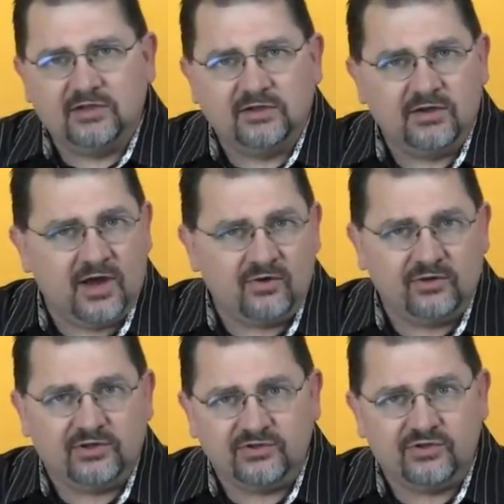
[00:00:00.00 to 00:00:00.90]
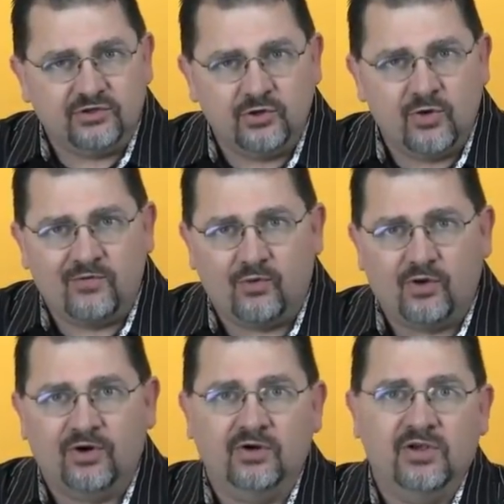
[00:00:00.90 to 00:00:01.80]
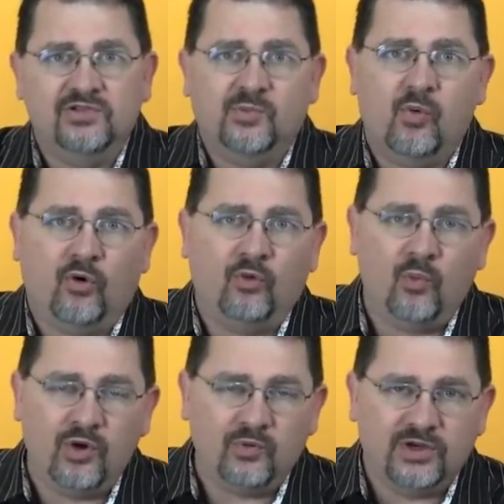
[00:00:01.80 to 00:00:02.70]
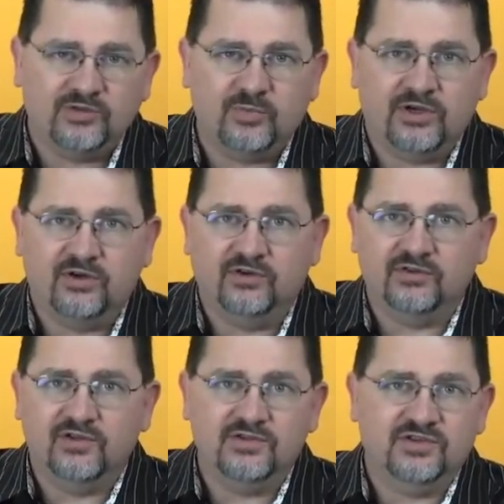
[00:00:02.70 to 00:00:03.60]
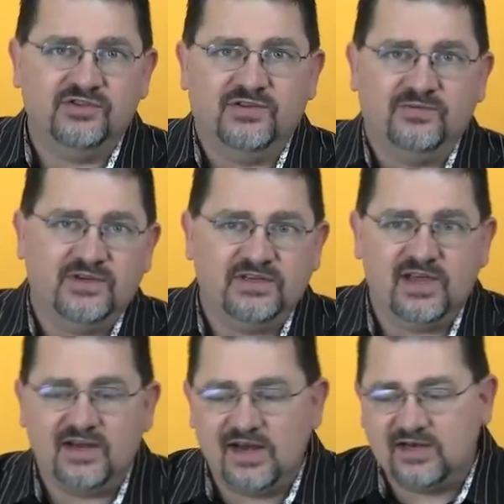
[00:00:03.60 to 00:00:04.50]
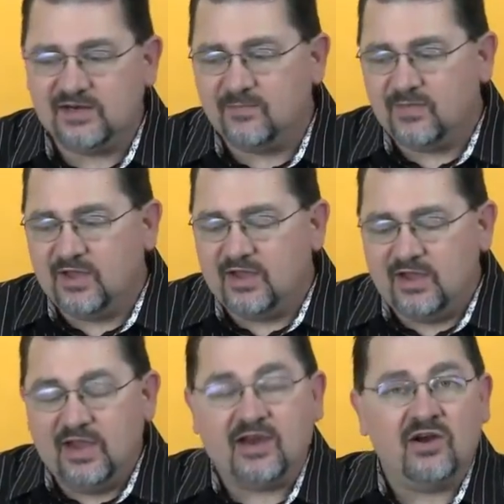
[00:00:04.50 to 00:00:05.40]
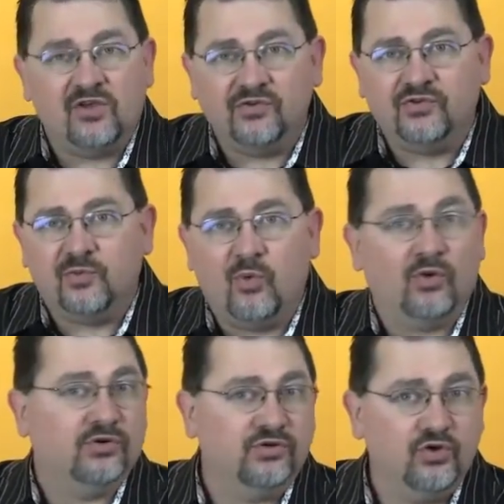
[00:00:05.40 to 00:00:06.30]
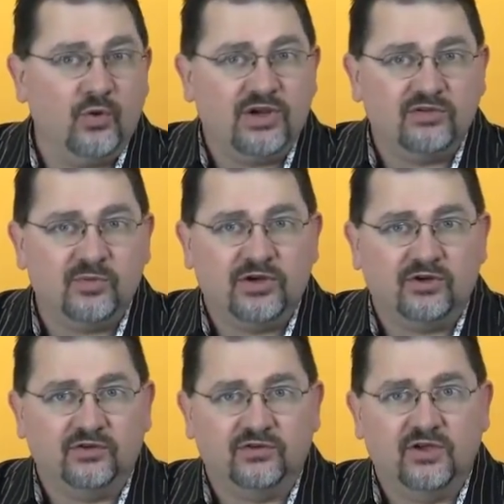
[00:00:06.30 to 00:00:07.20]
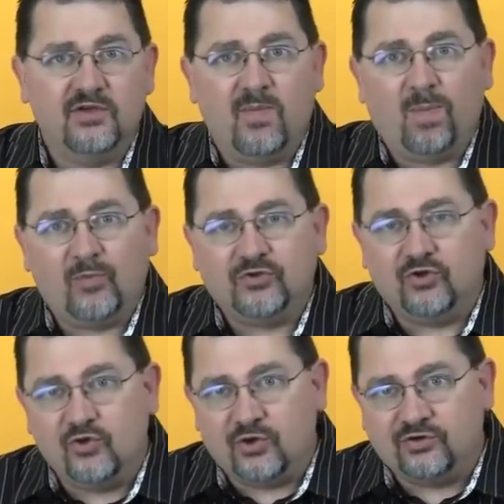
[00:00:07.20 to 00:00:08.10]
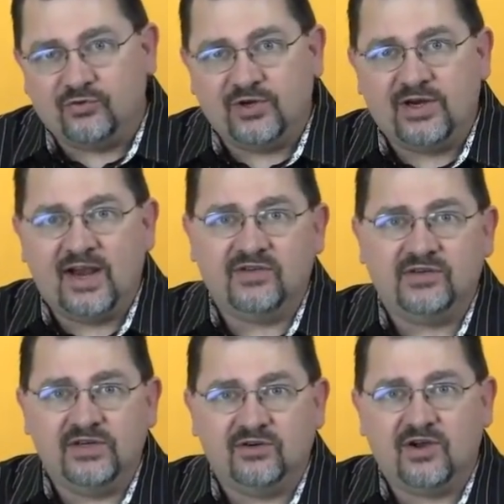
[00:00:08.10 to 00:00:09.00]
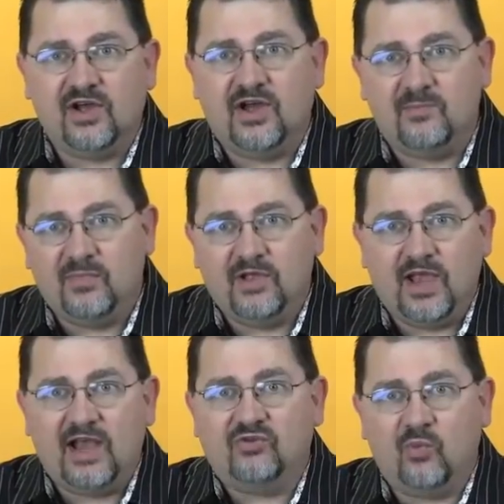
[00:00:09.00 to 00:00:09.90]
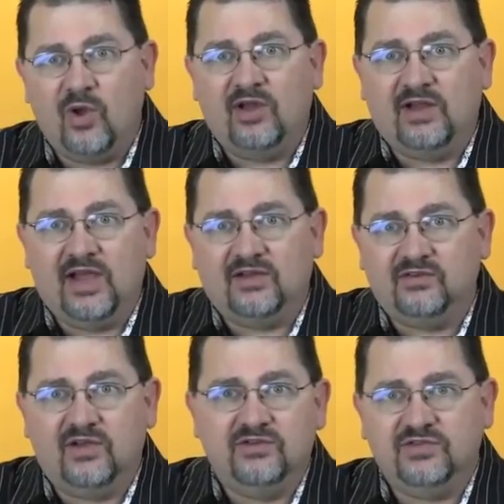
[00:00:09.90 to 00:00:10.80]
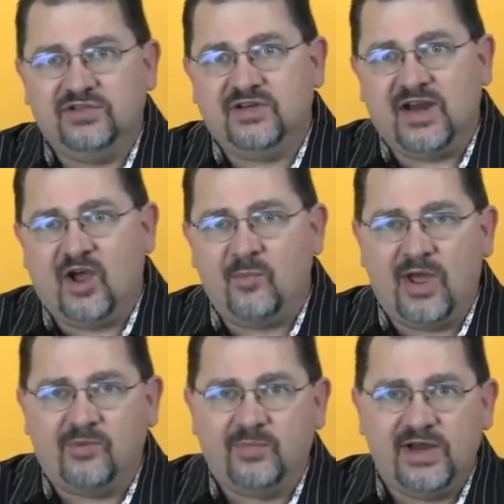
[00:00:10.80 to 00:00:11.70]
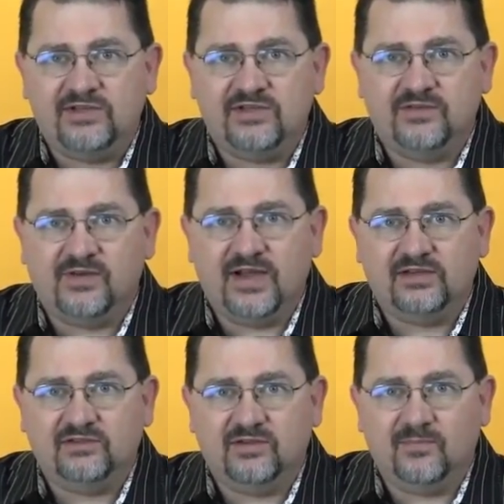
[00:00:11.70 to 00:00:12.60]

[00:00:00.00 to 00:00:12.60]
Not only does the 204 support one-way speakers, such as the V1080, it can also support two-way speakers, so you can treat it as an intercom as well as just an outbound paging device.